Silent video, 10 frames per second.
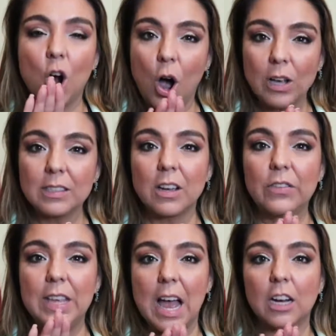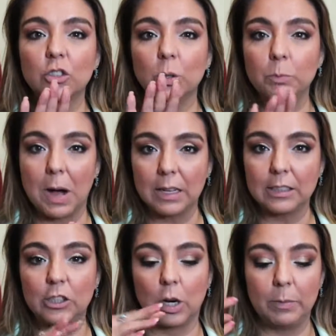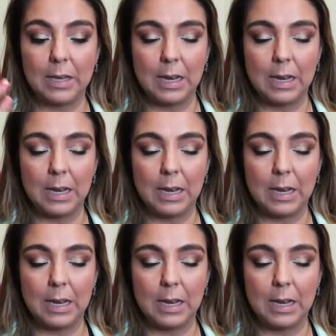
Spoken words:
cost of the actual Boxycharm,